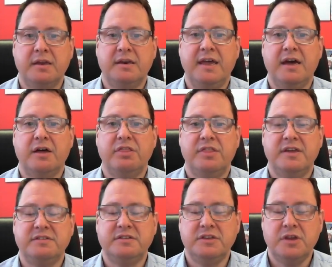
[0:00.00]
Now,
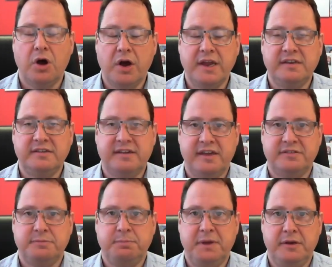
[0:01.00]
there's 9
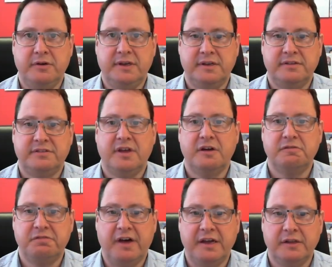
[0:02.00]
test periods
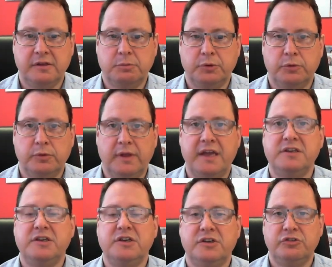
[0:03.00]
available and
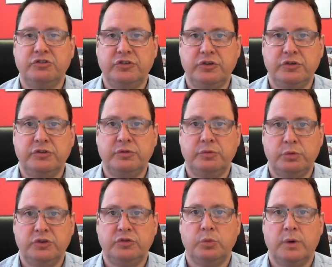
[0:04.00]
you choose
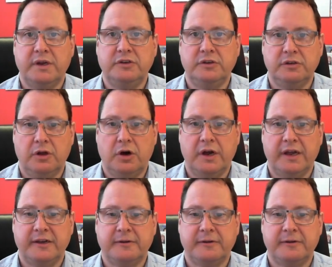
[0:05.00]
which one you like.